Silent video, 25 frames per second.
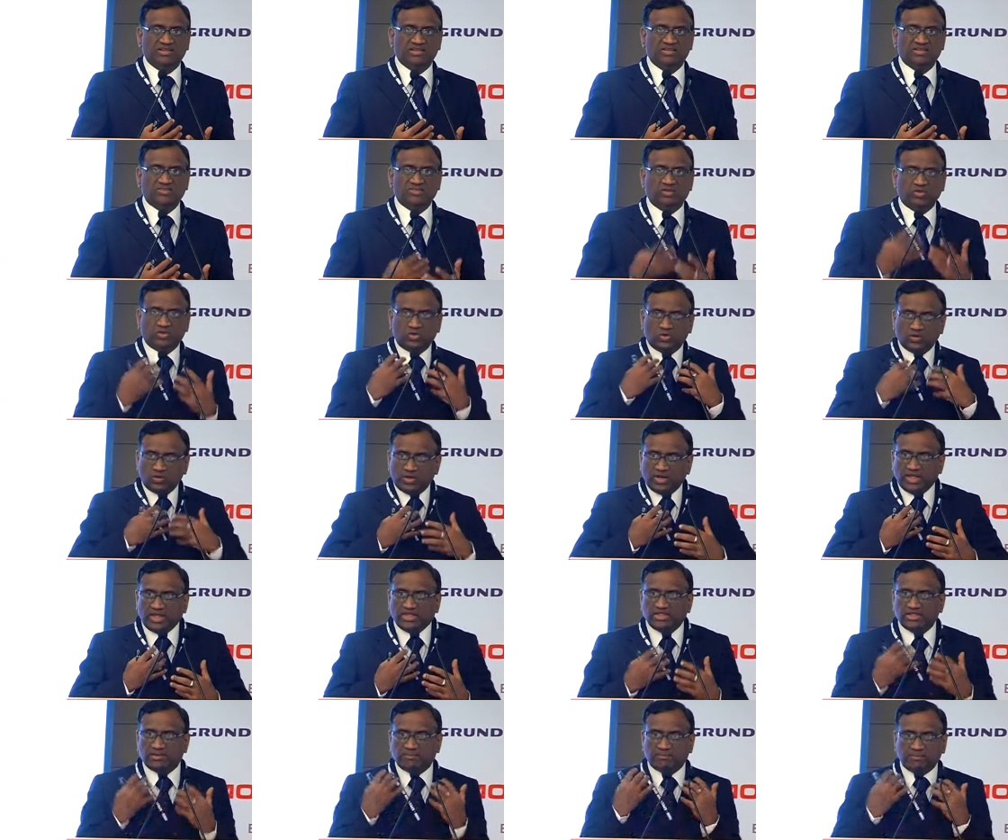So
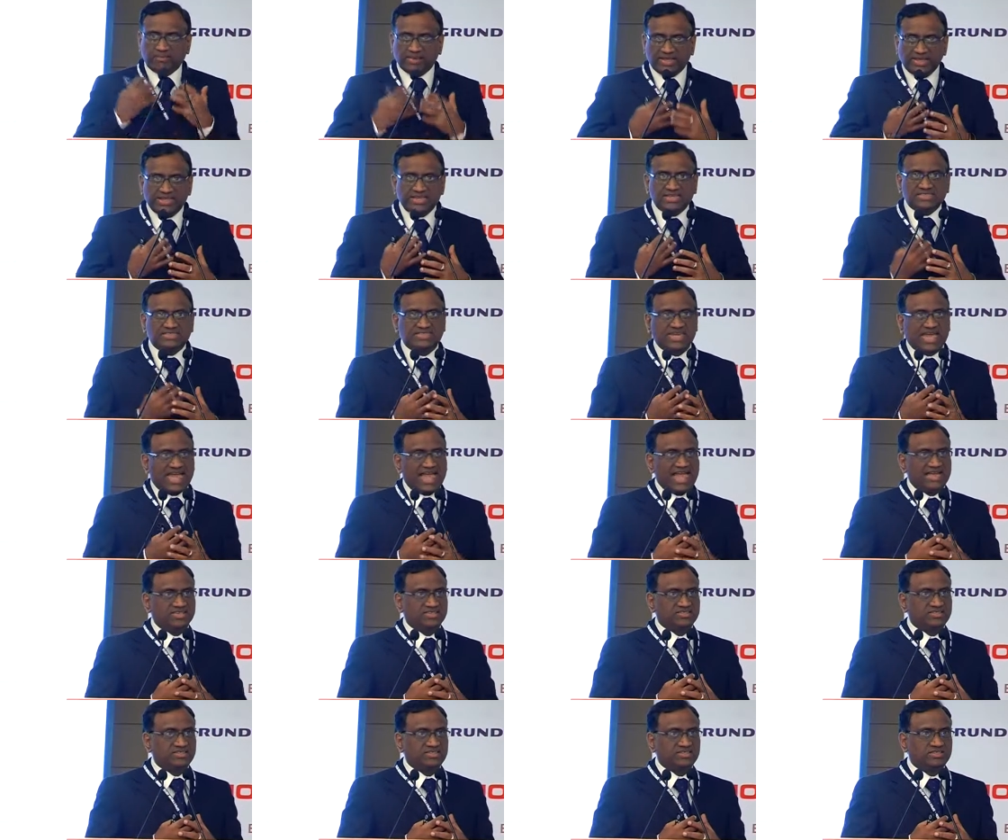today the biggest
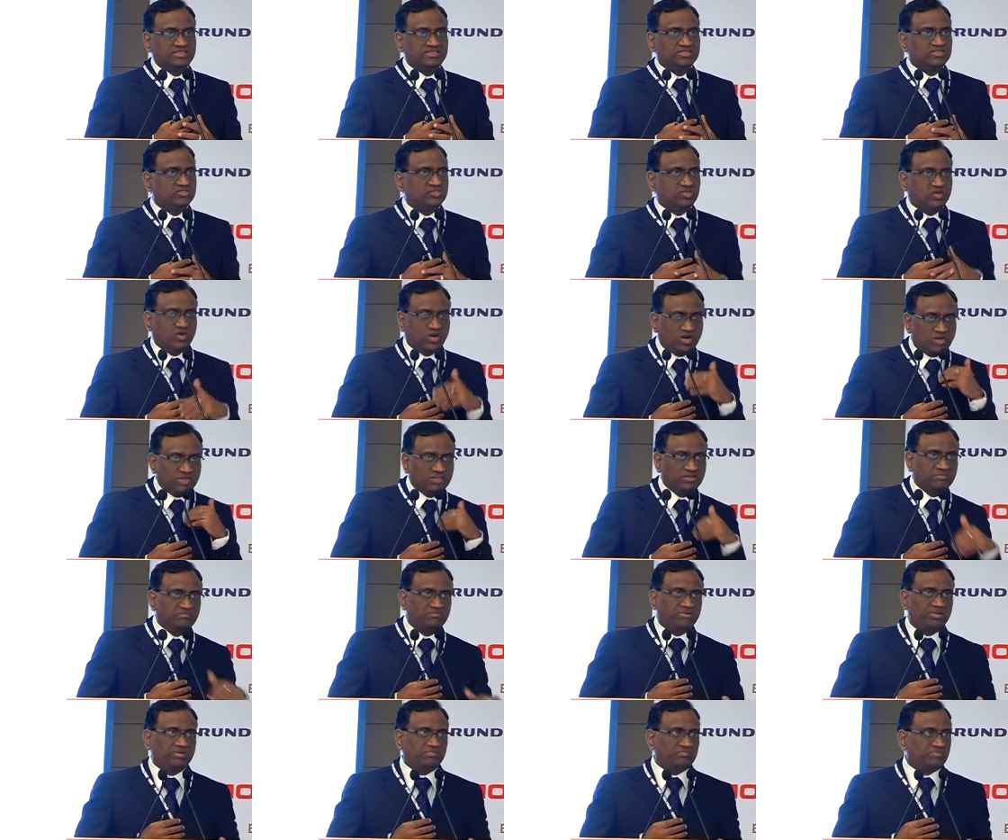asset is not the
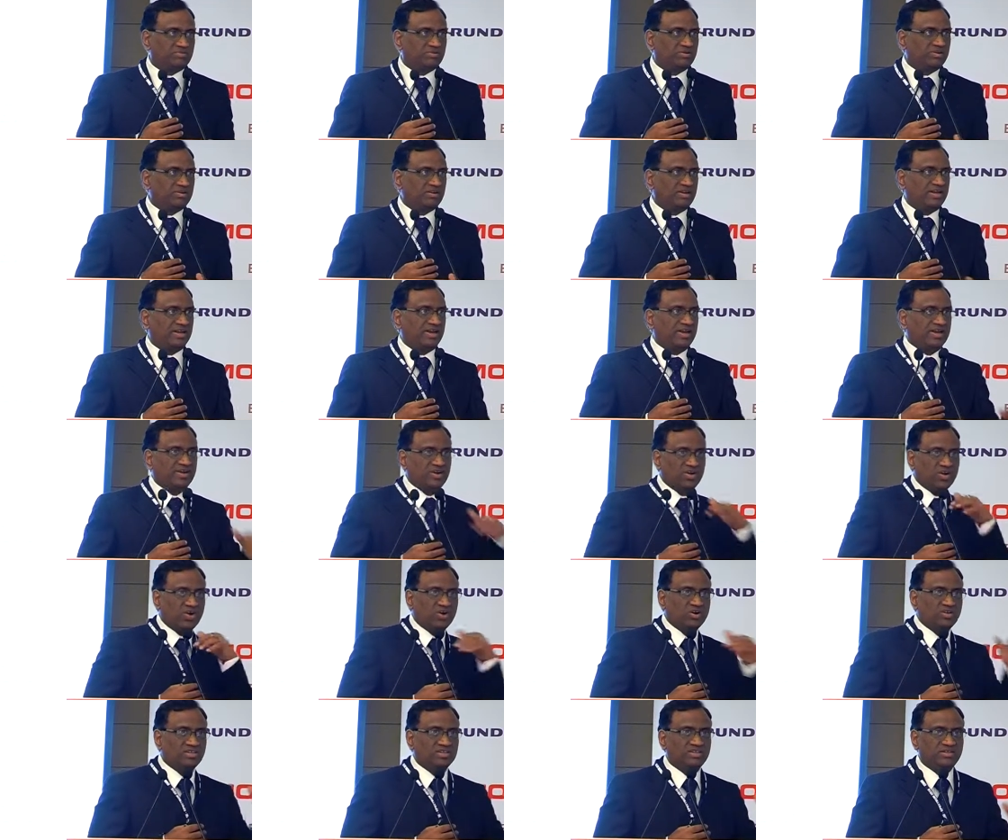people and
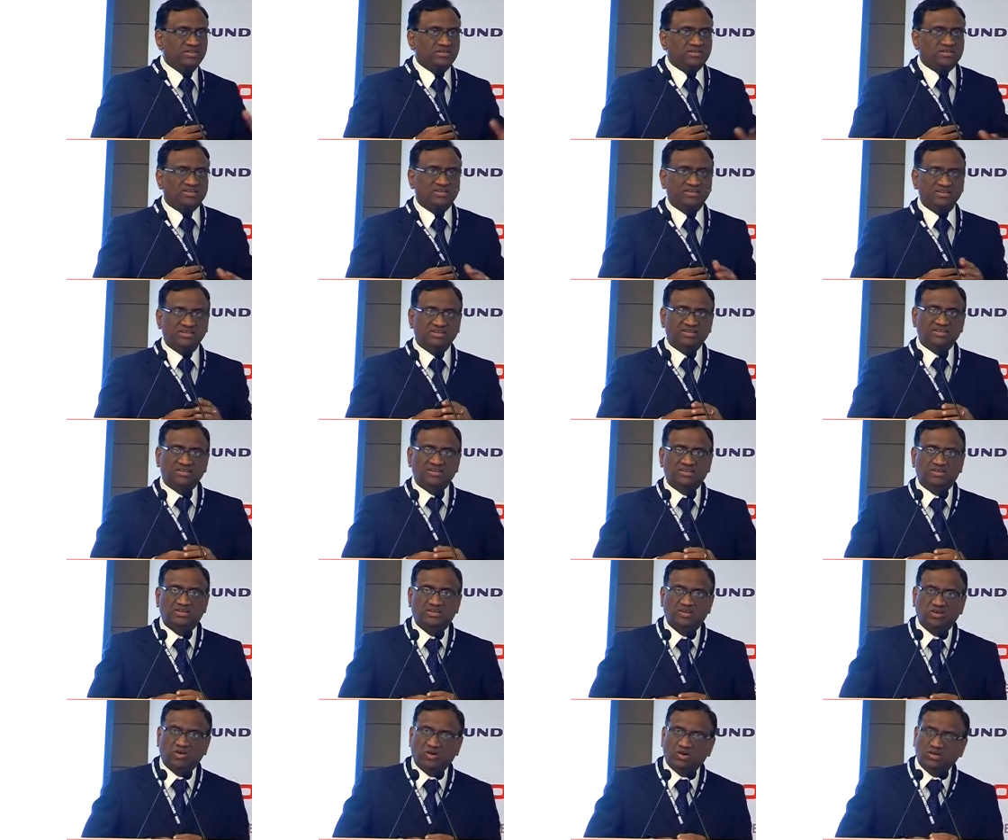not their,
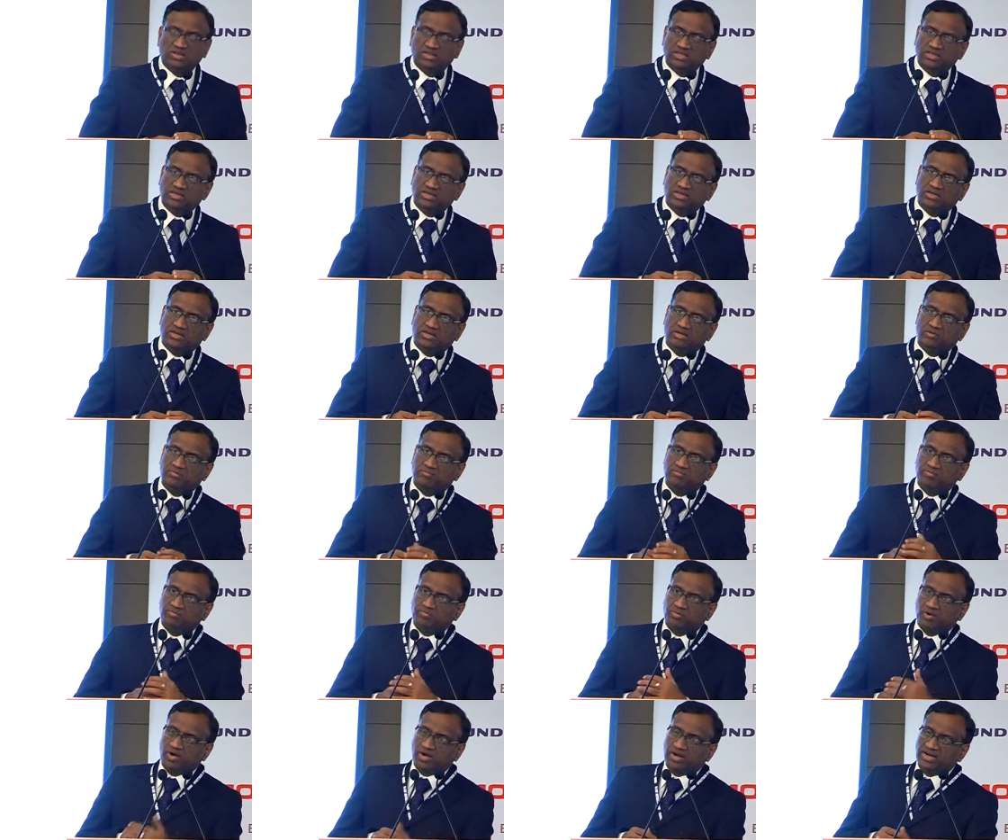not the uh,
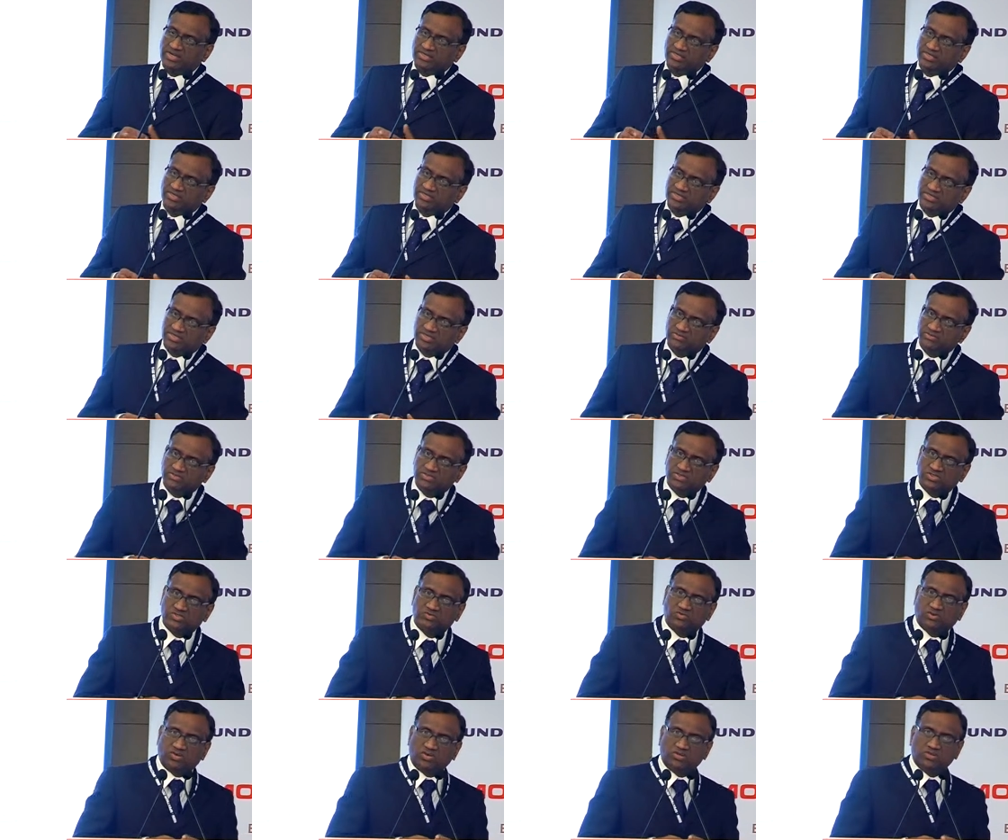products and the
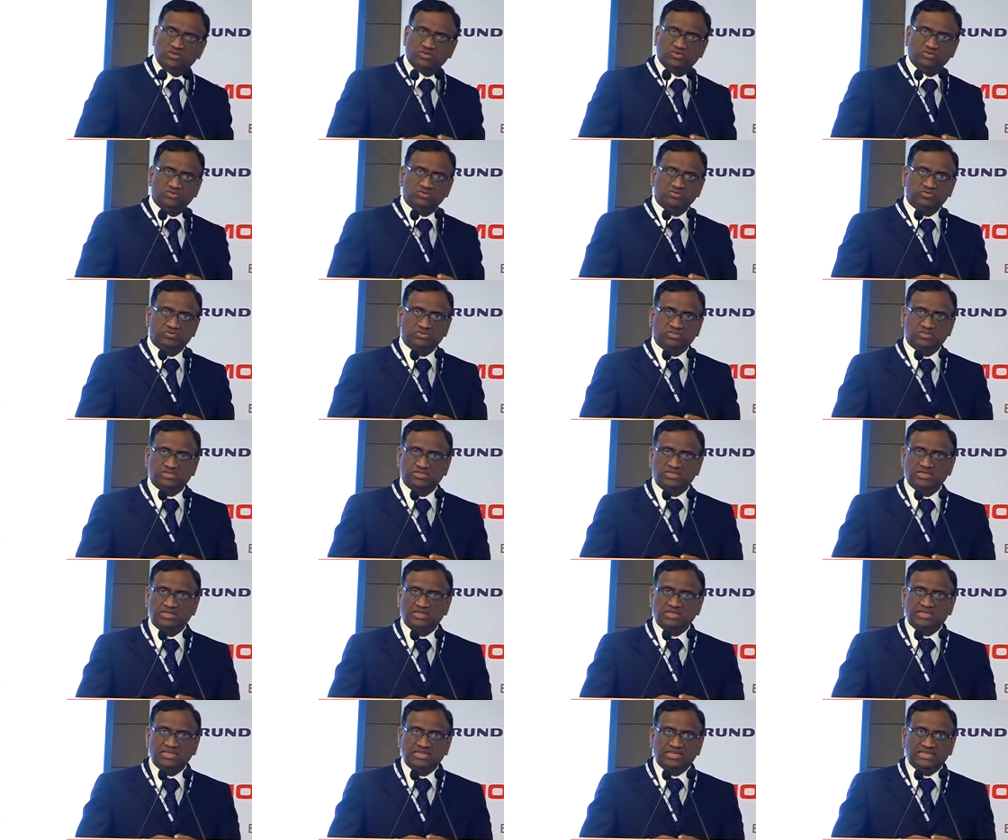services what you use
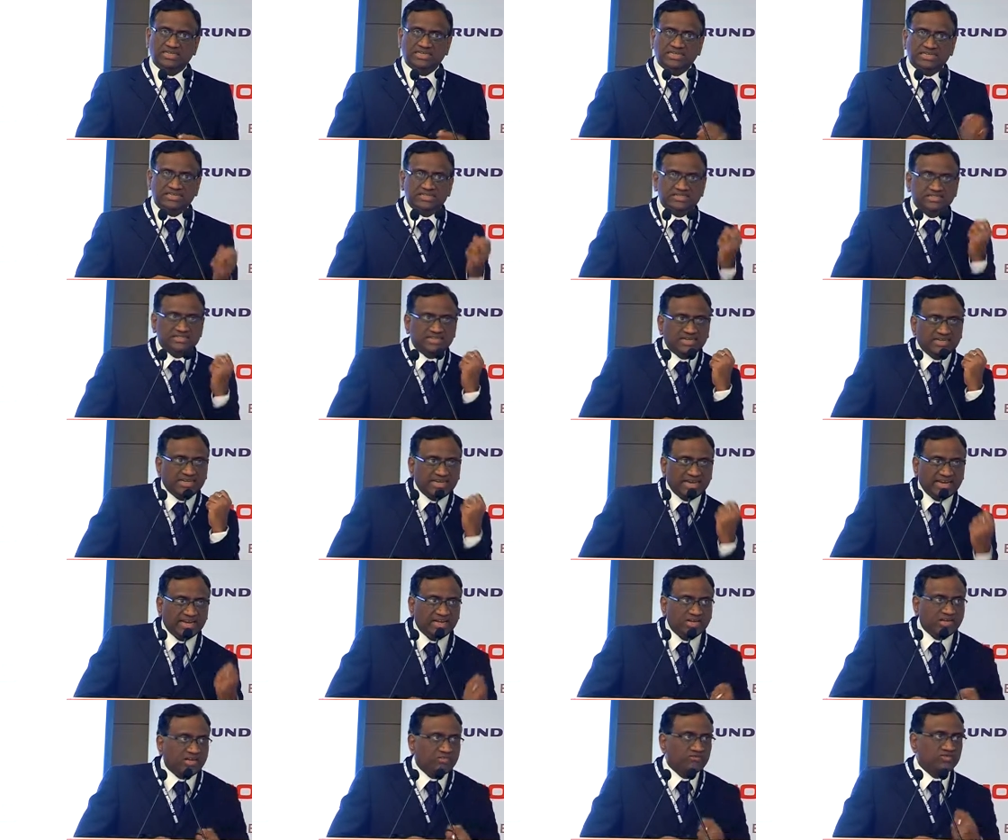it is the
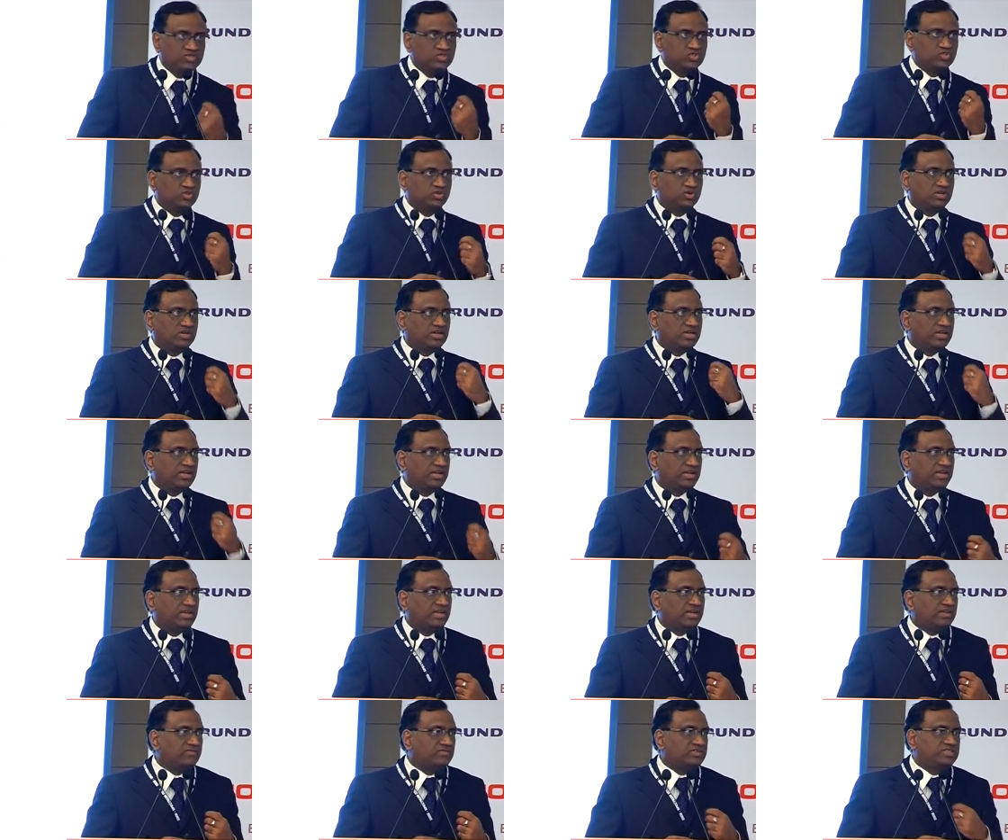data which you
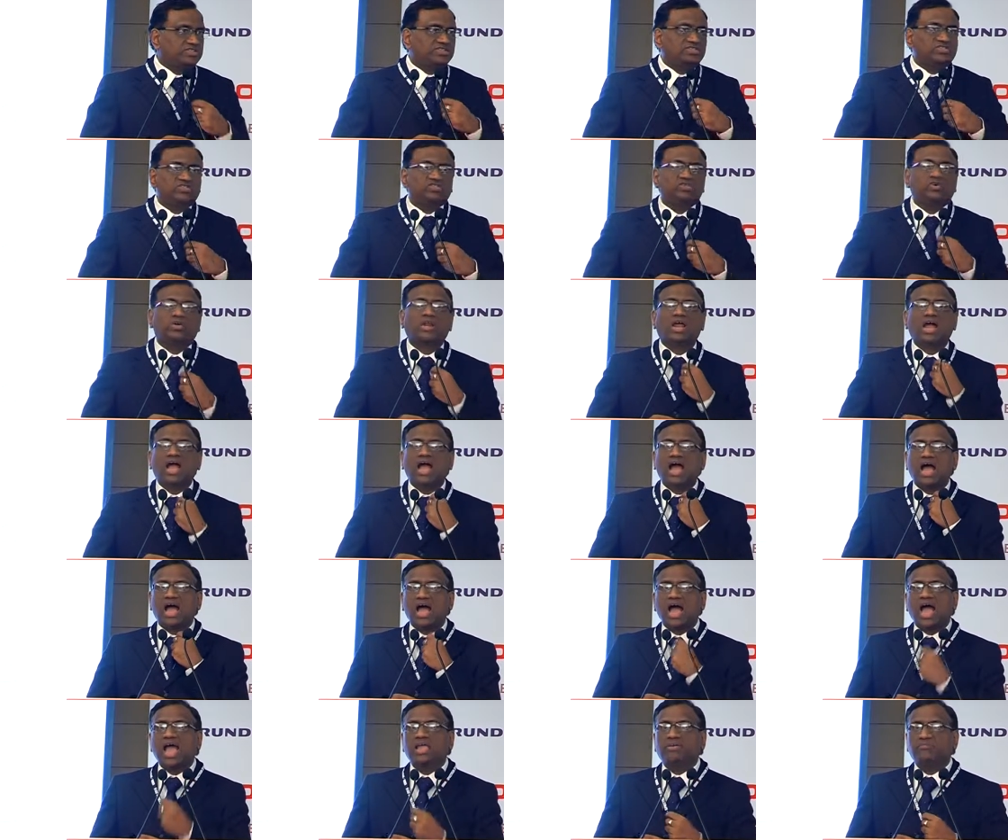create which is your
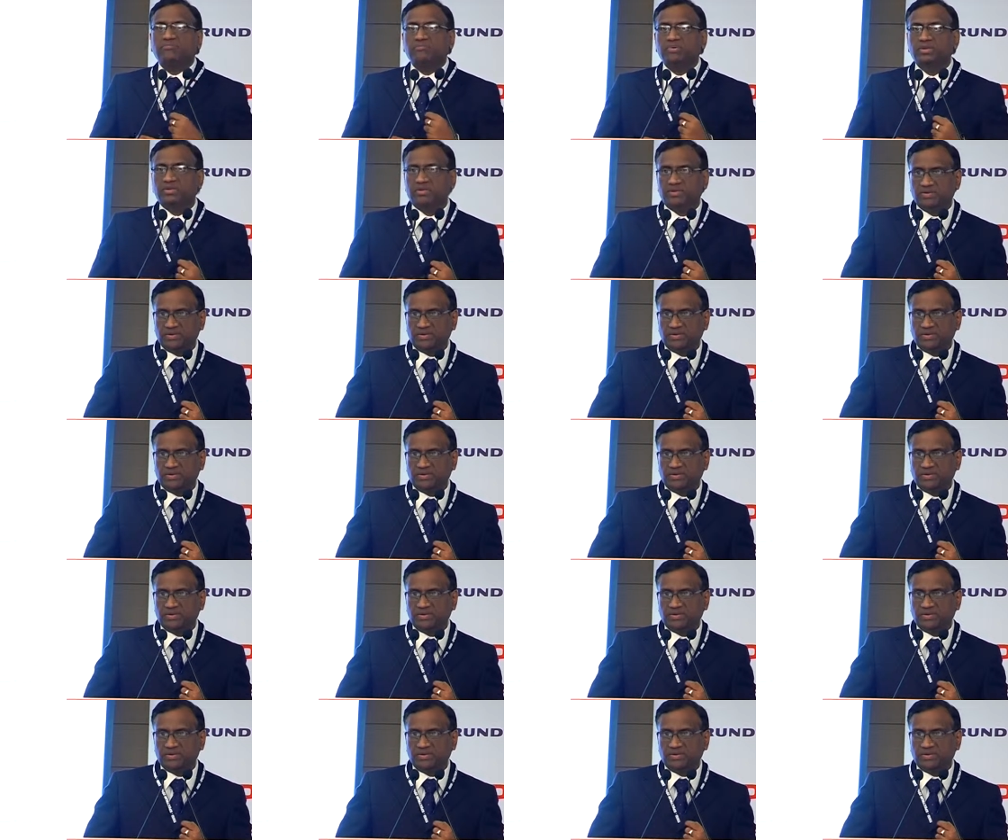ip